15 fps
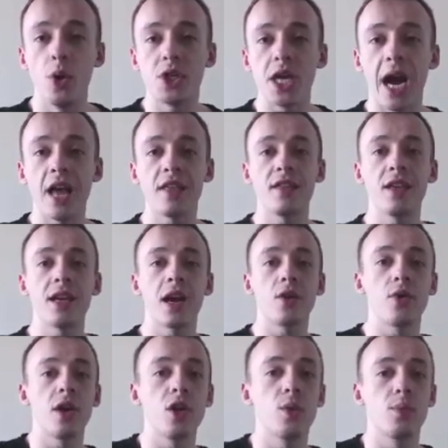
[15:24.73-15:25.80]
which I think
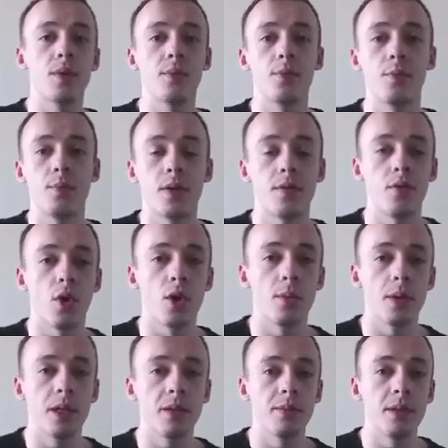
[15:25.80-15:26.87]
are going to
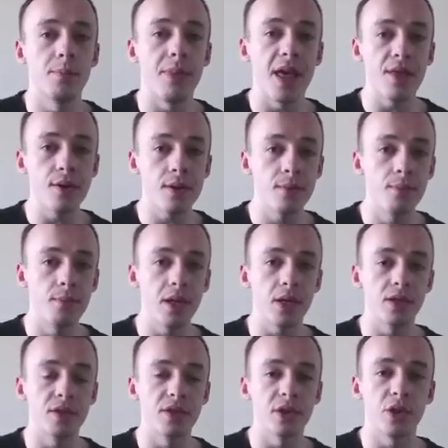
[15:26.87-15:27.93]
perform a little bit better
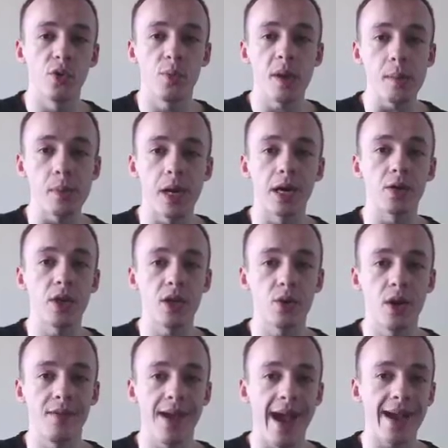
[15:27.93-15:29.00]
because not a lot of people are going
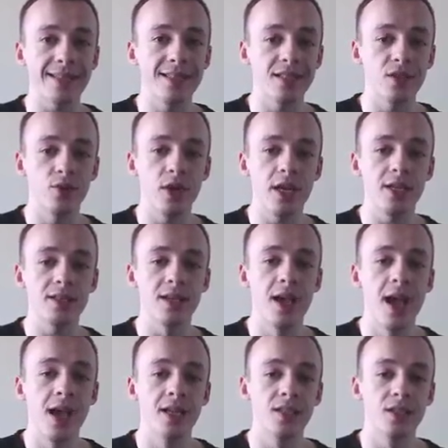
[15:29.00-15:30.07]
to have access to these.
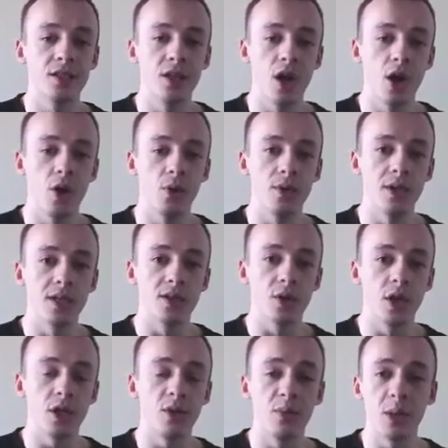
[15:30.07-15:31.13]
So there's
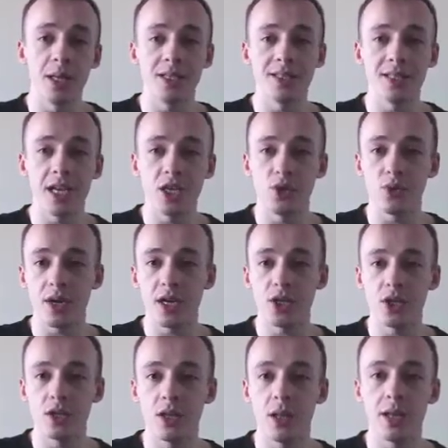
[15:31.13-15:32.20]
going to be less
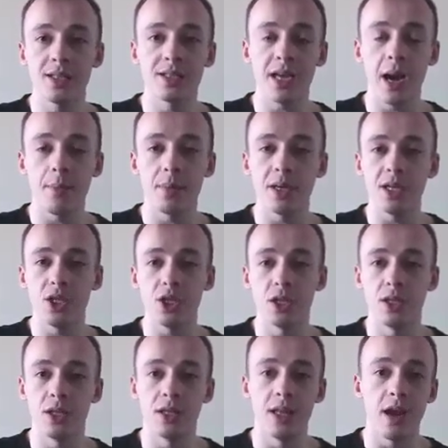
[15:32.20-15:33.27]
saturation, less
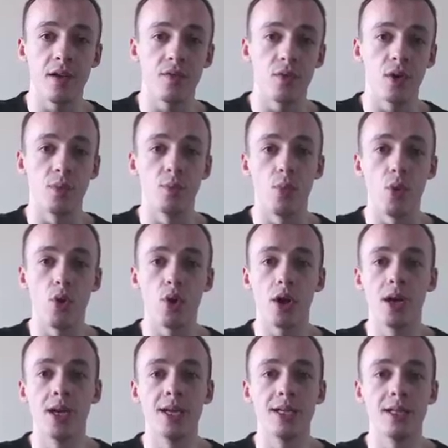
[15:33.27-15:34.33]
competition, therefore
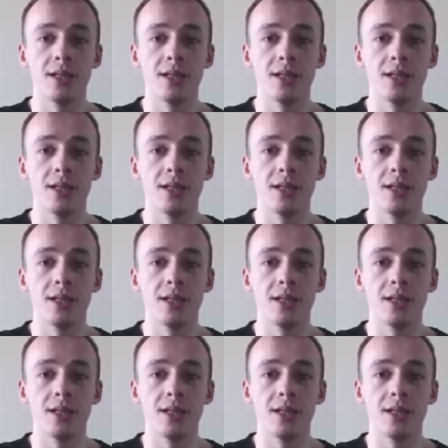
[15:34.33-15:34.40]
more